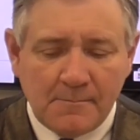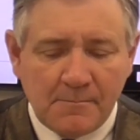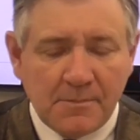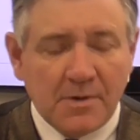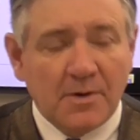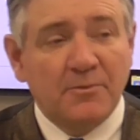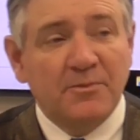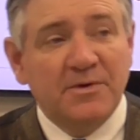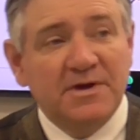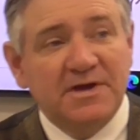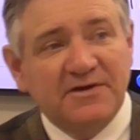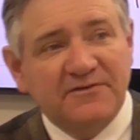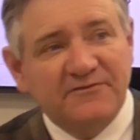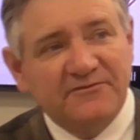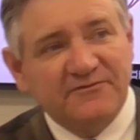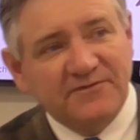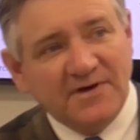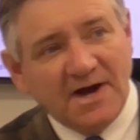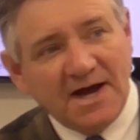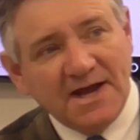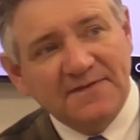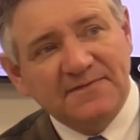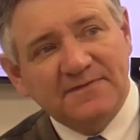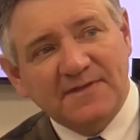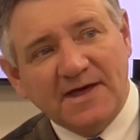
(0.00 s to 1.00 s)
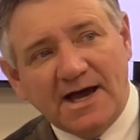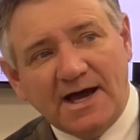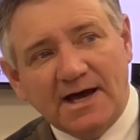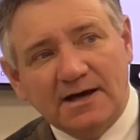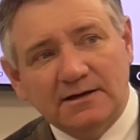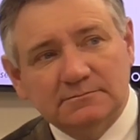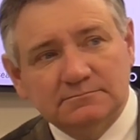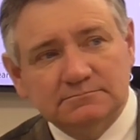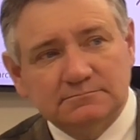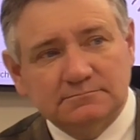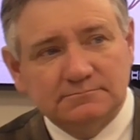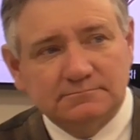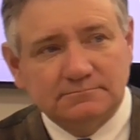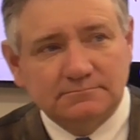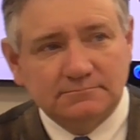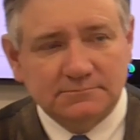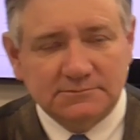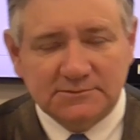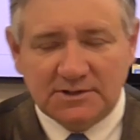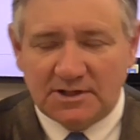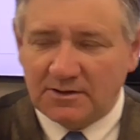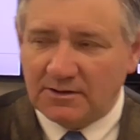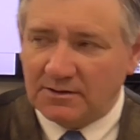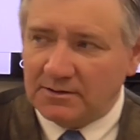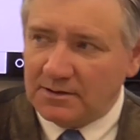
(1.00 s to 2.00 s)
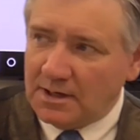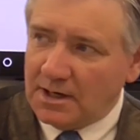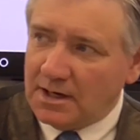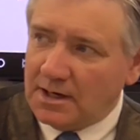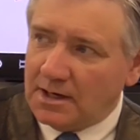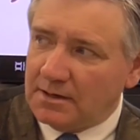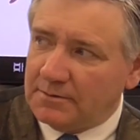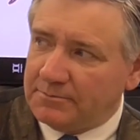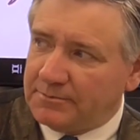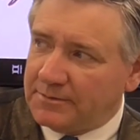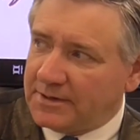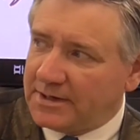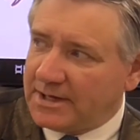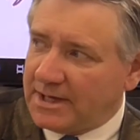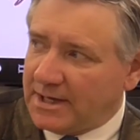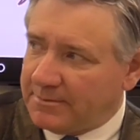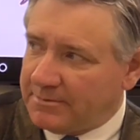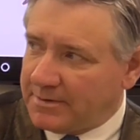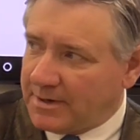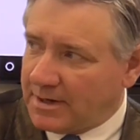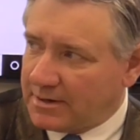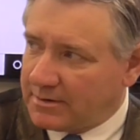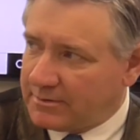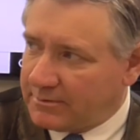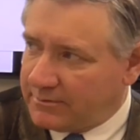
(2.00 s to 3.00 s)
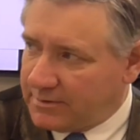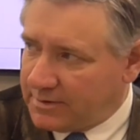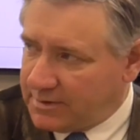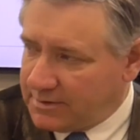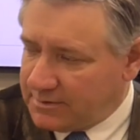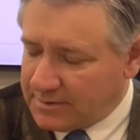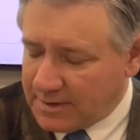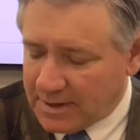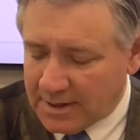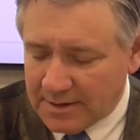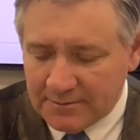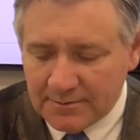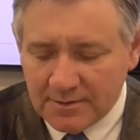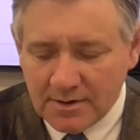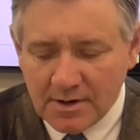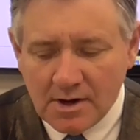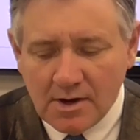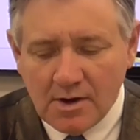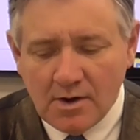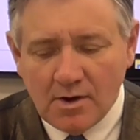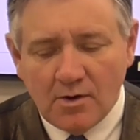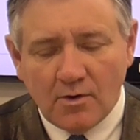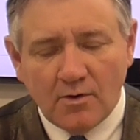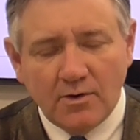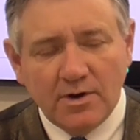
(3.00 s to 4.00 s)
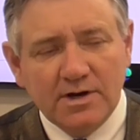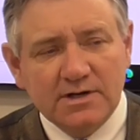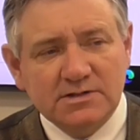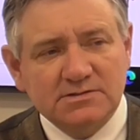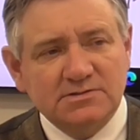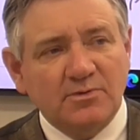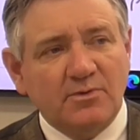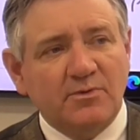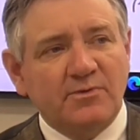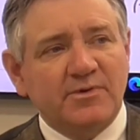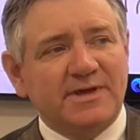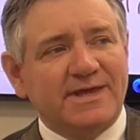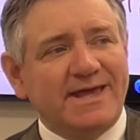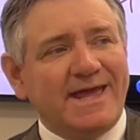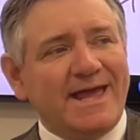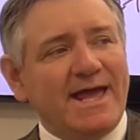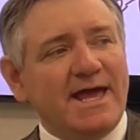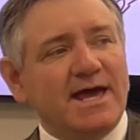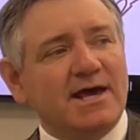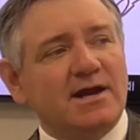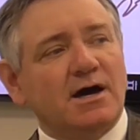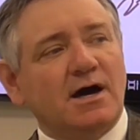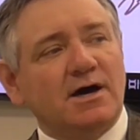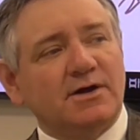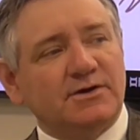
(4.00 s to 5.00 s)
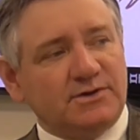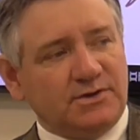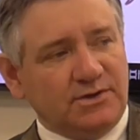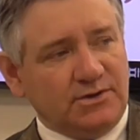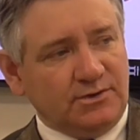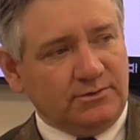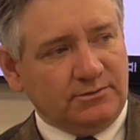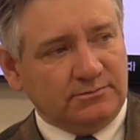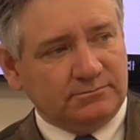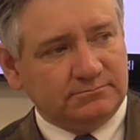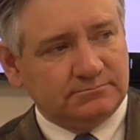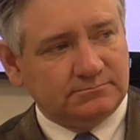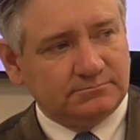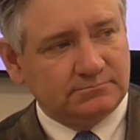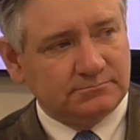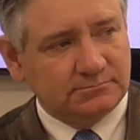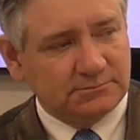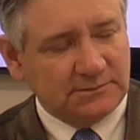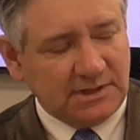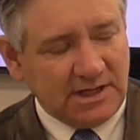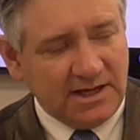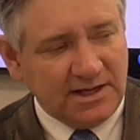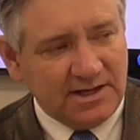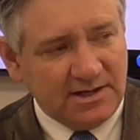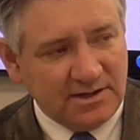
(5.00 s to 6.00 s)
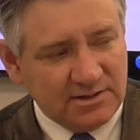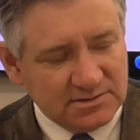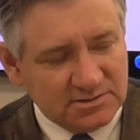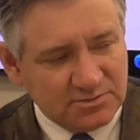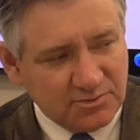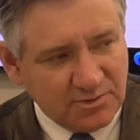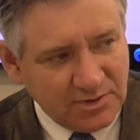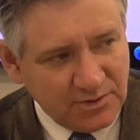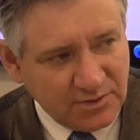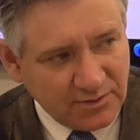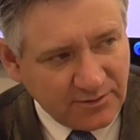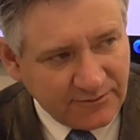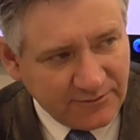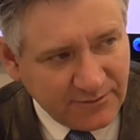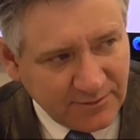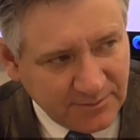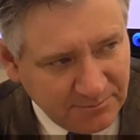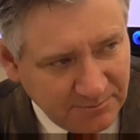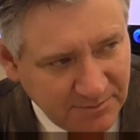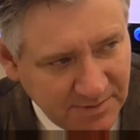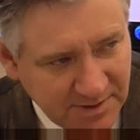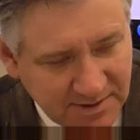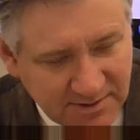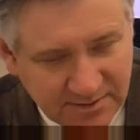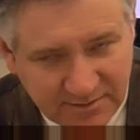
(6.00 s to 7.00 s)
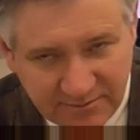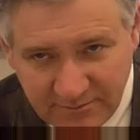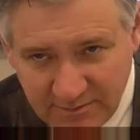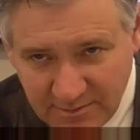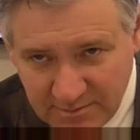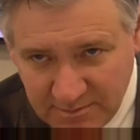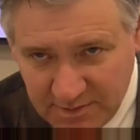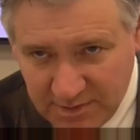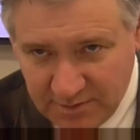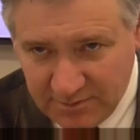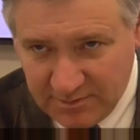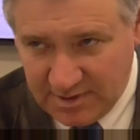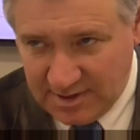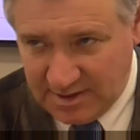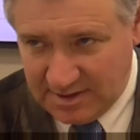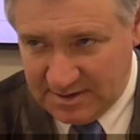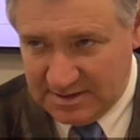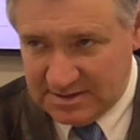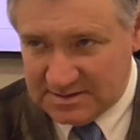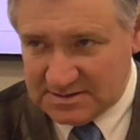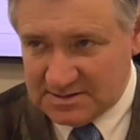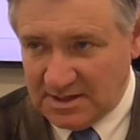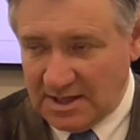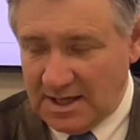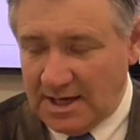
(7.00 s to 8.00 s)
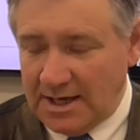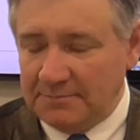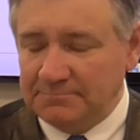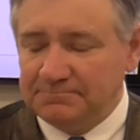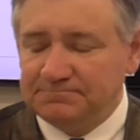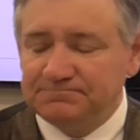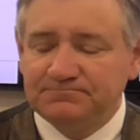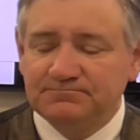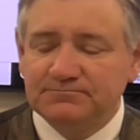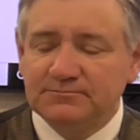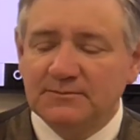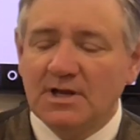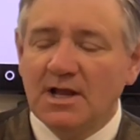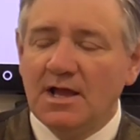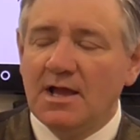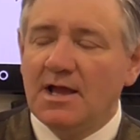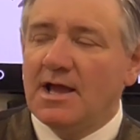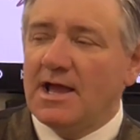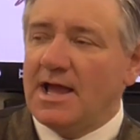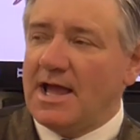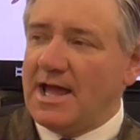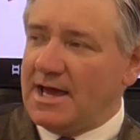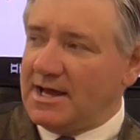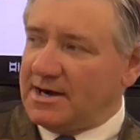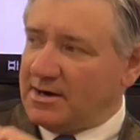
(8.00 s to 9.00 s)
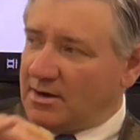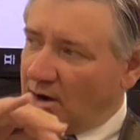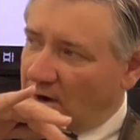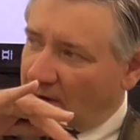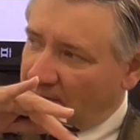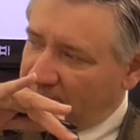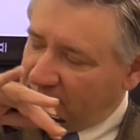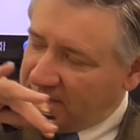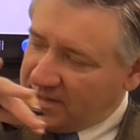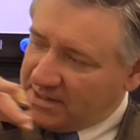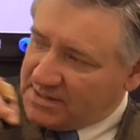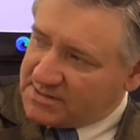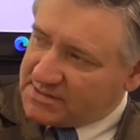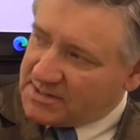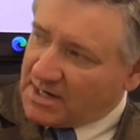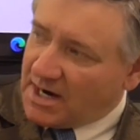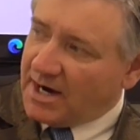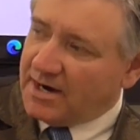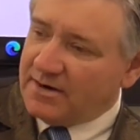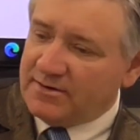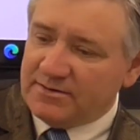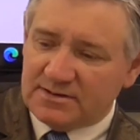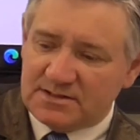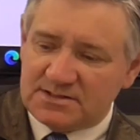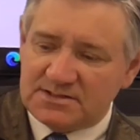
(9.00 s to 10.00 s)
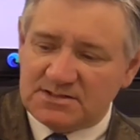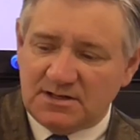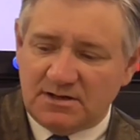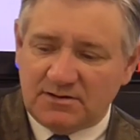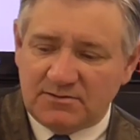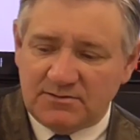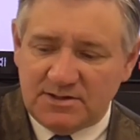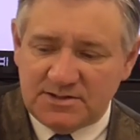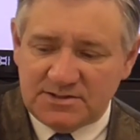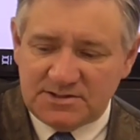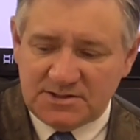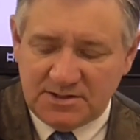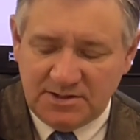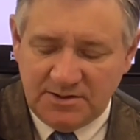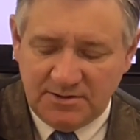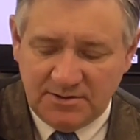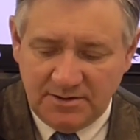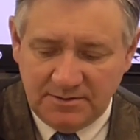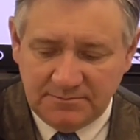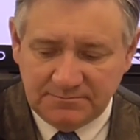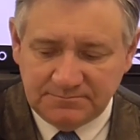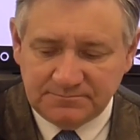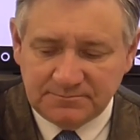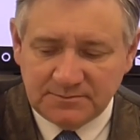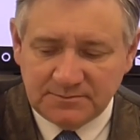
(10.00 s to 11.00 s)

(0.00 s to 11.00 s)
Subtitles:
But we can find that. Oh, WordCamp, how can we do that? Well, here's what we cannot do. Okay, here's what you're forbidden from doing in this lab and on the entire acceleration unit.